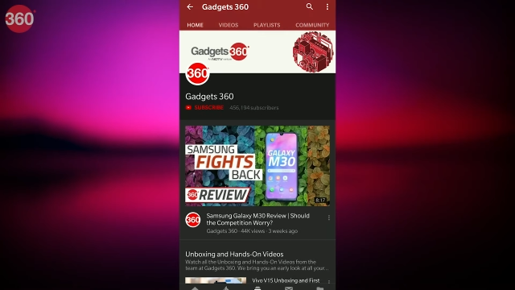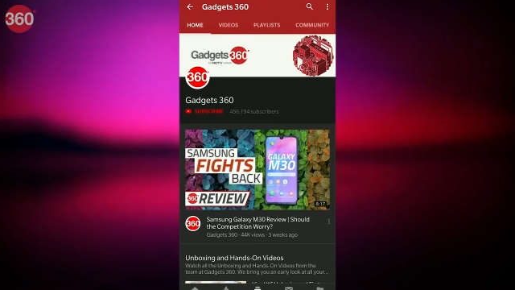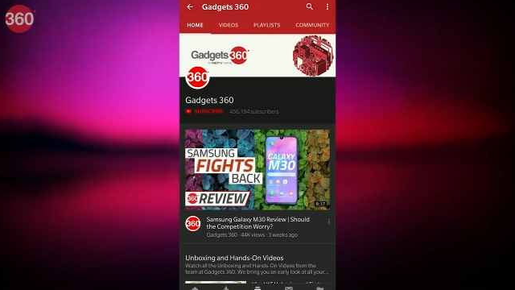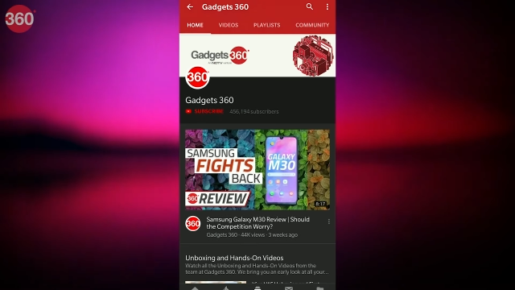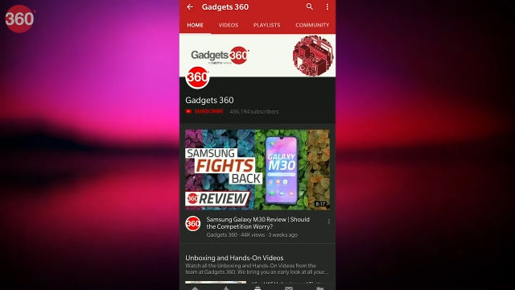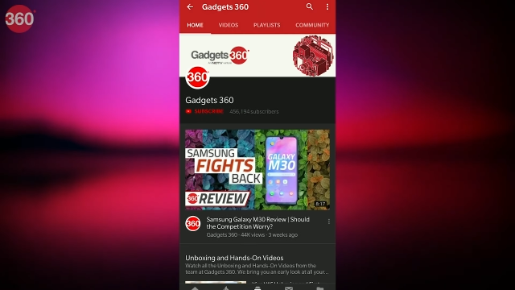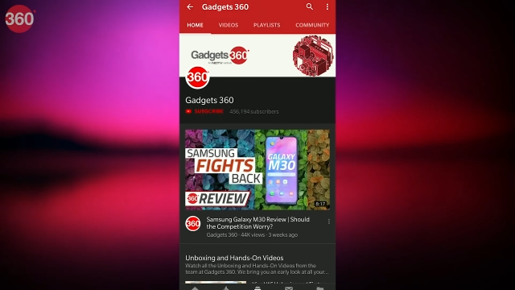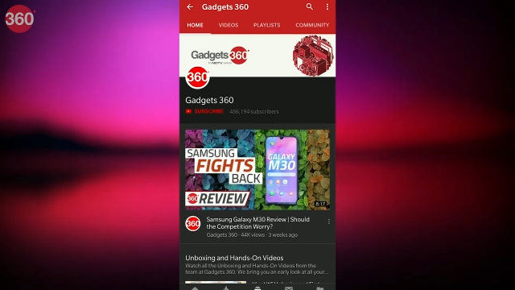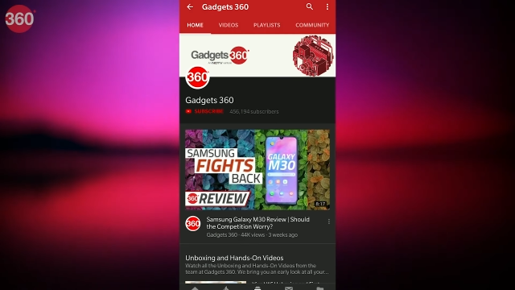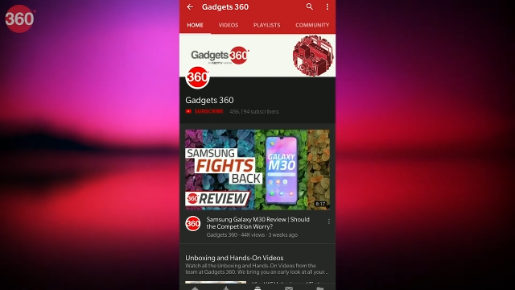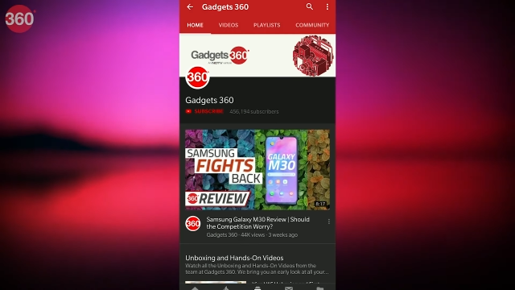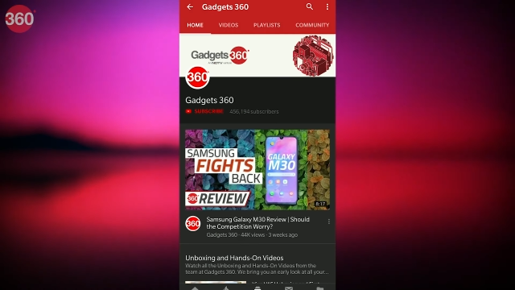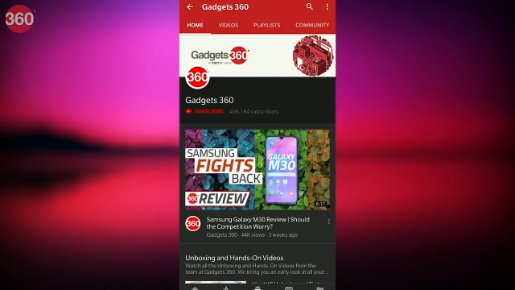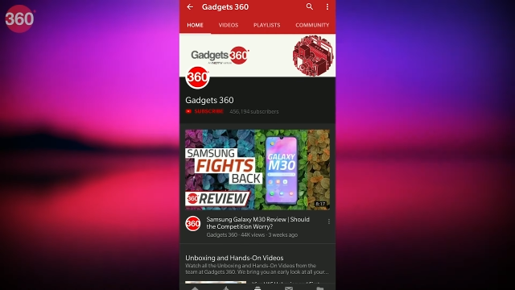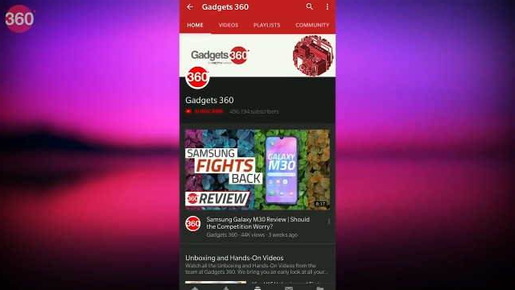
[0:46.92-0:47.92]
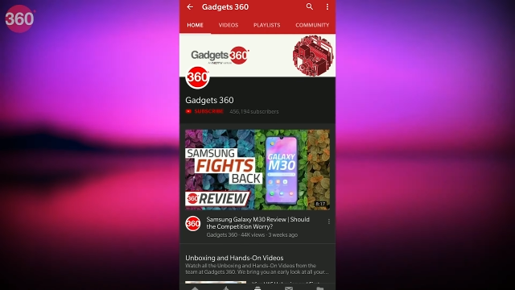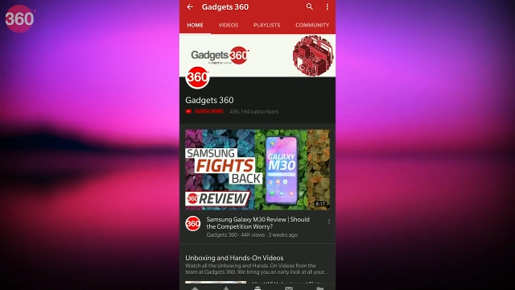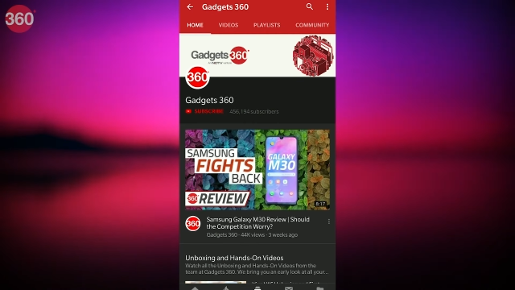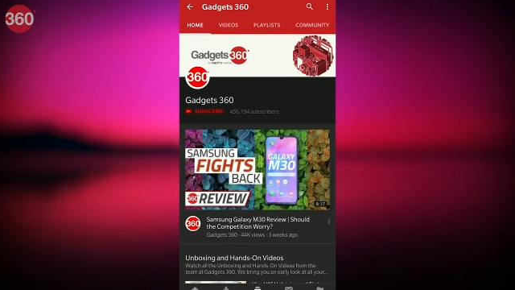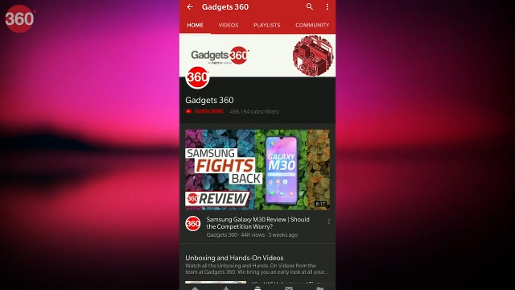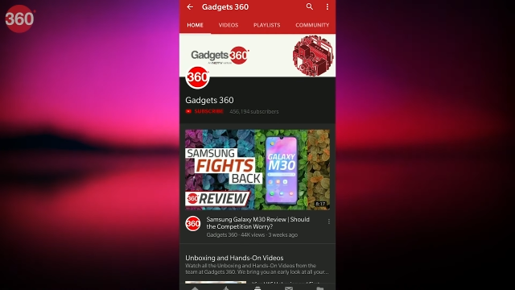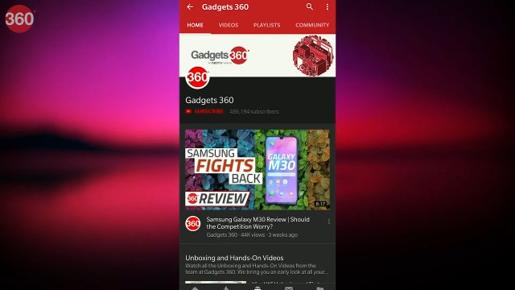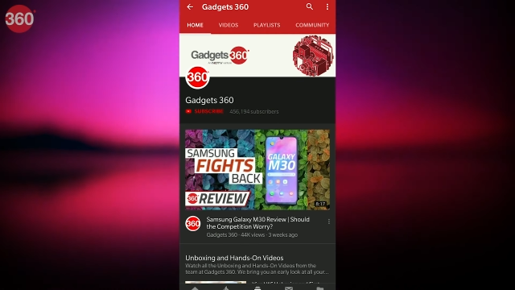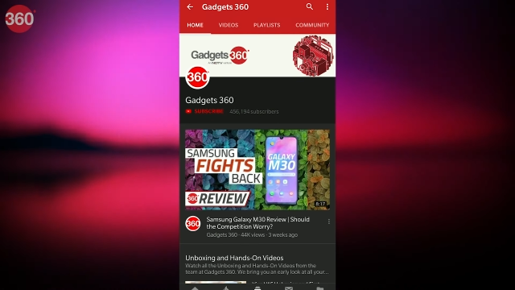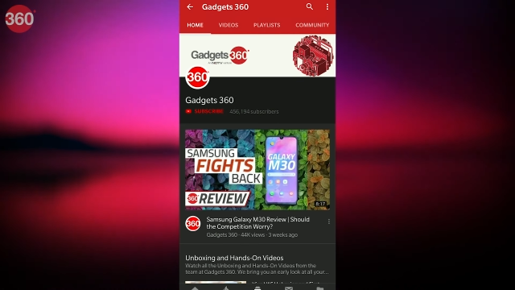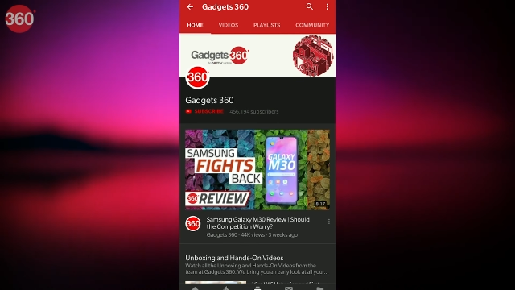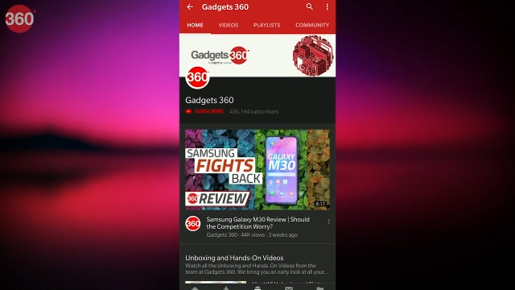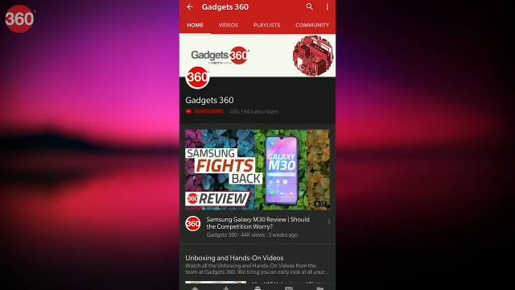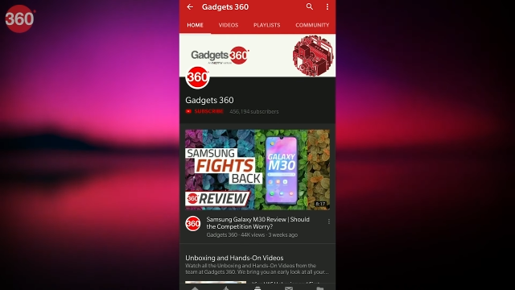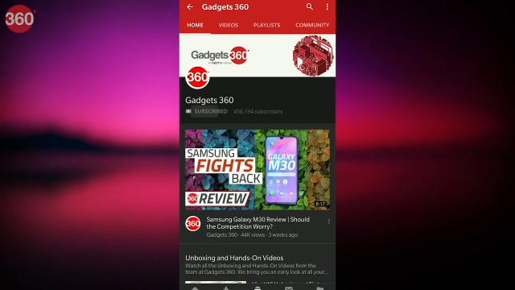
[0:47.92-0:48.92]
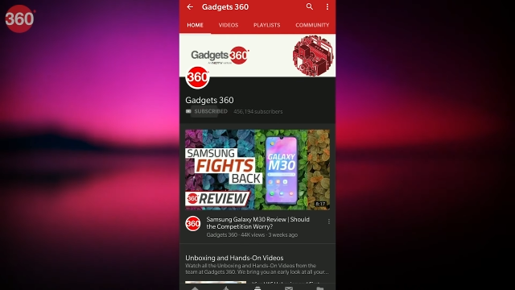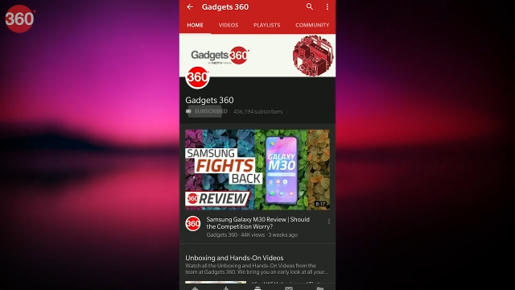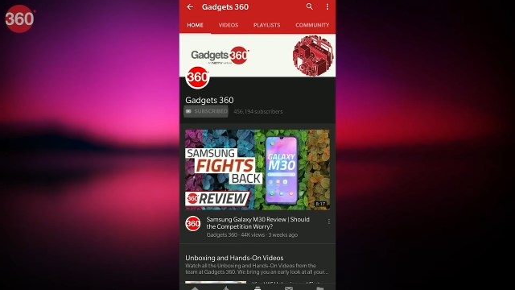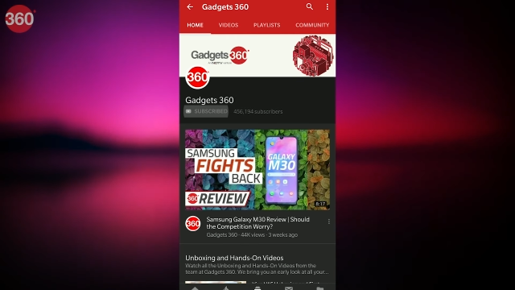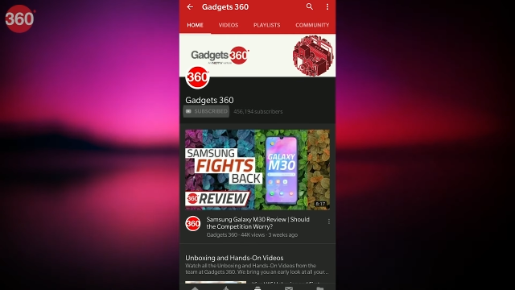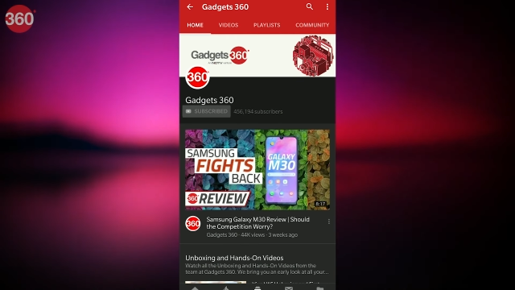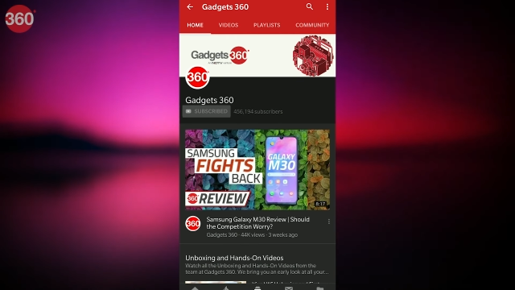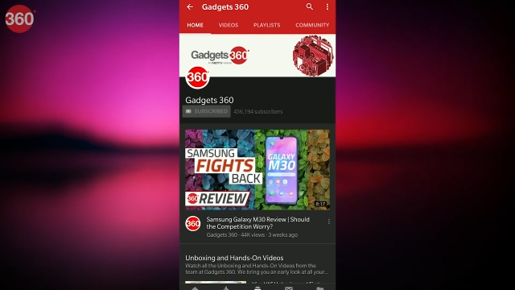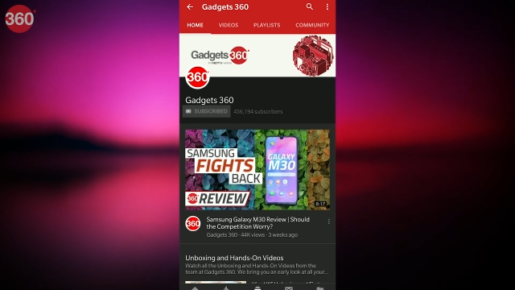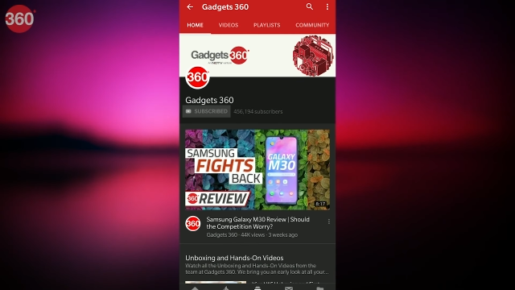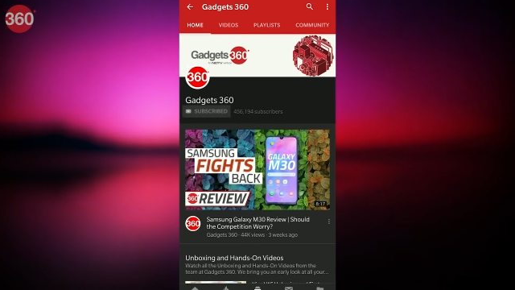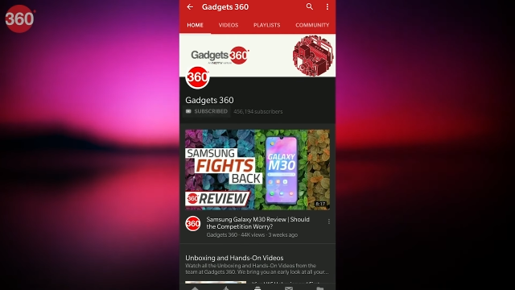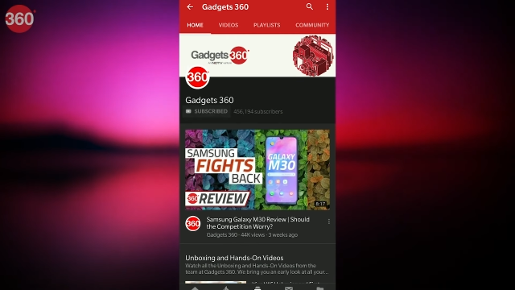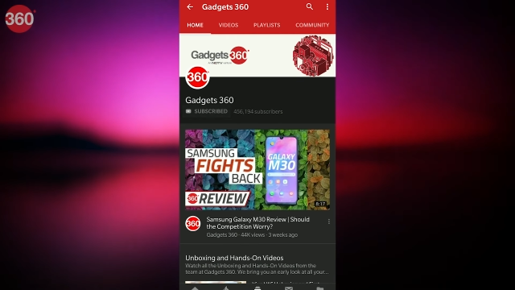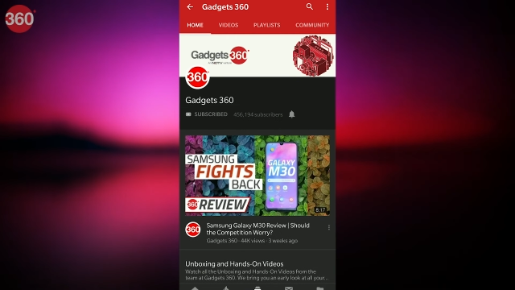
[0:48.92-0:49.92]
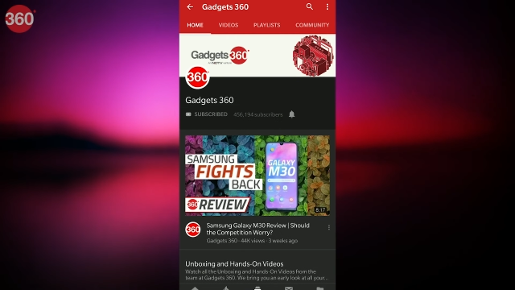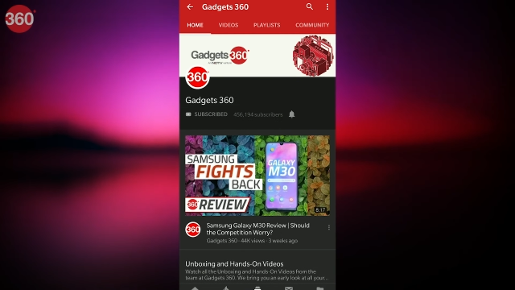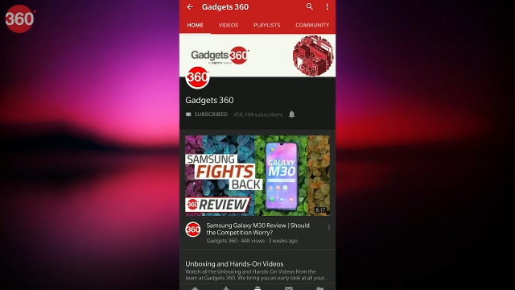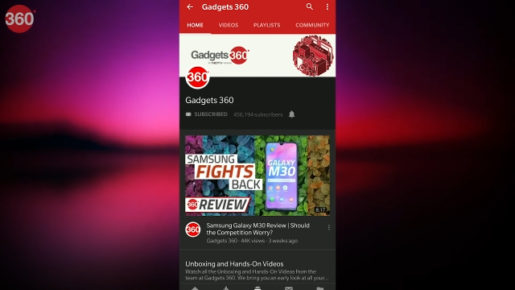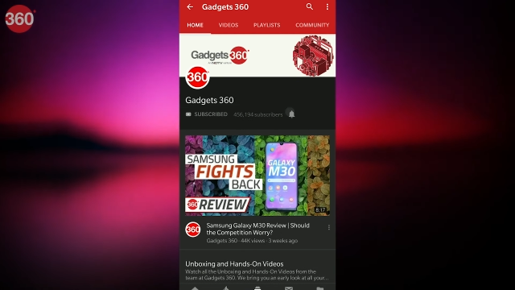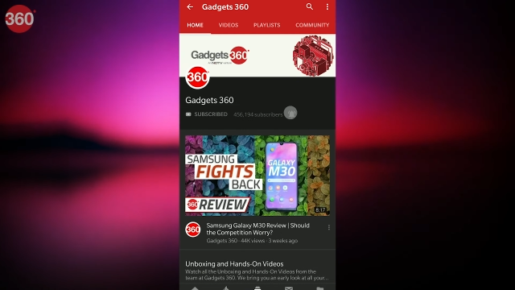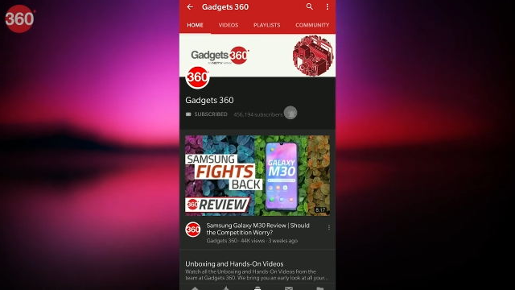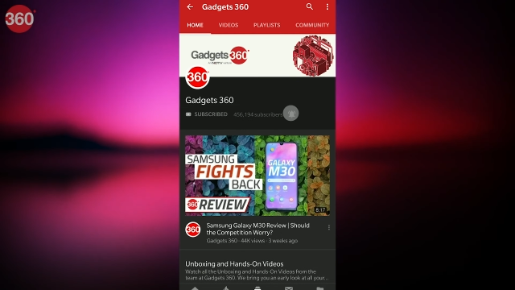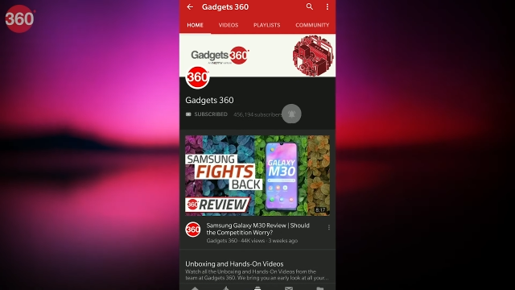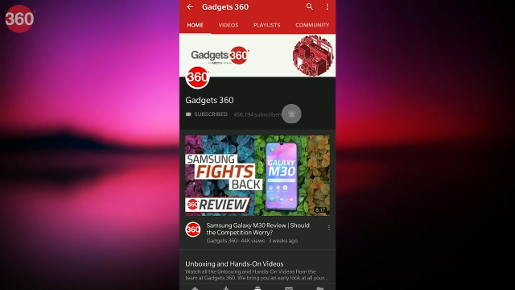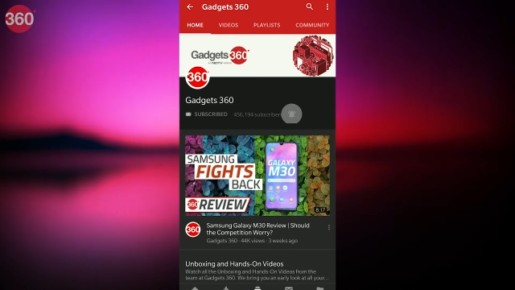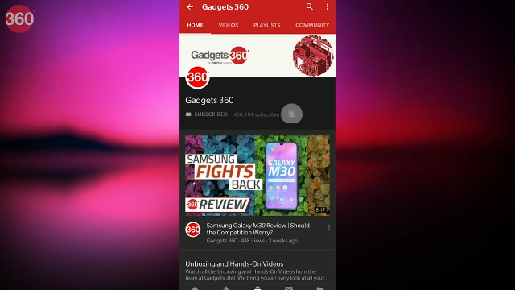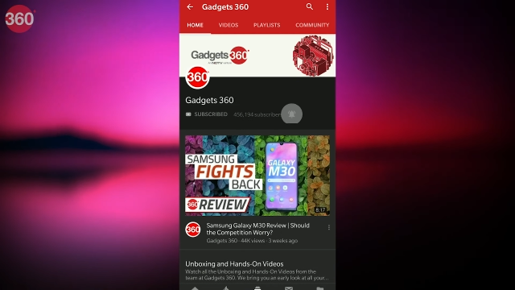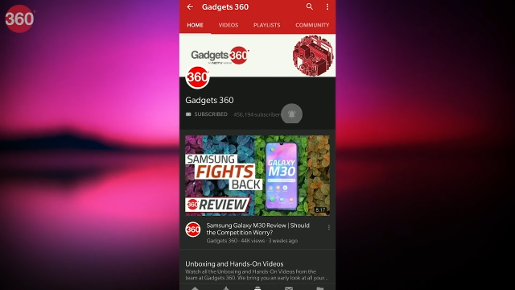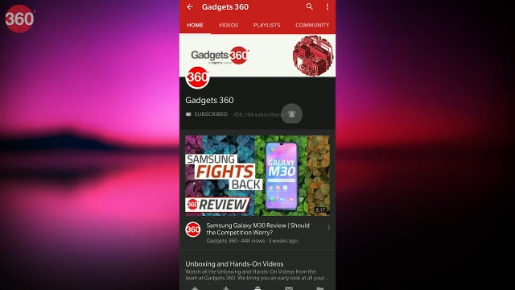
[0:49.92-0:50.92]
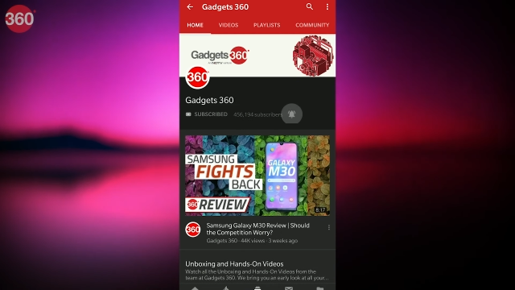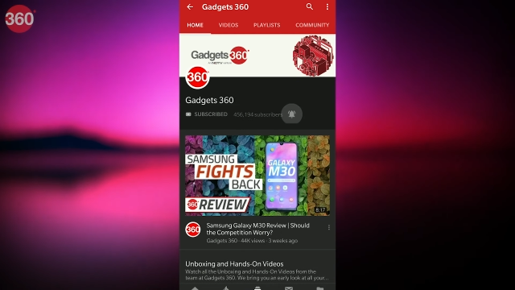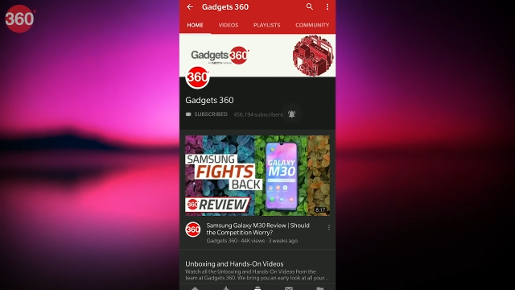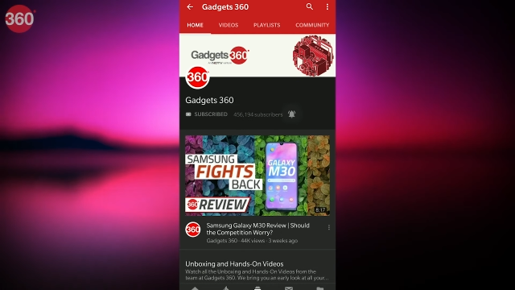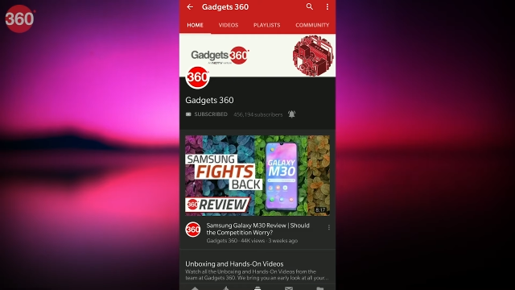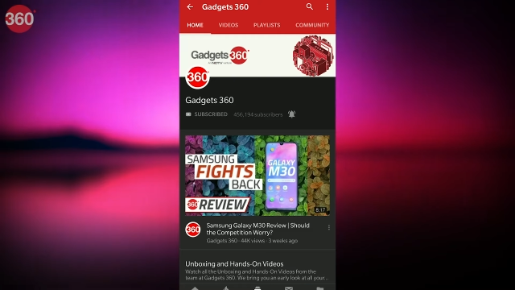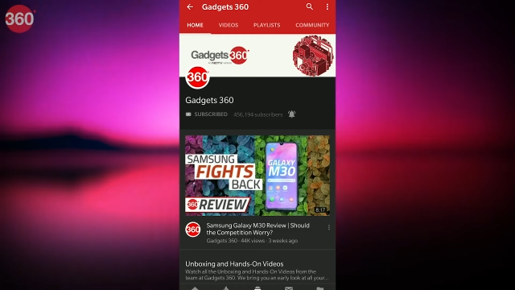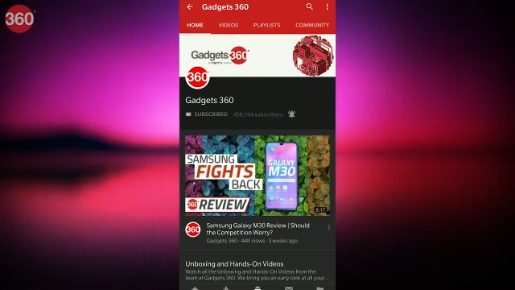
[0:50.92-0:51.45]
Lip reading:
(no speaker visible)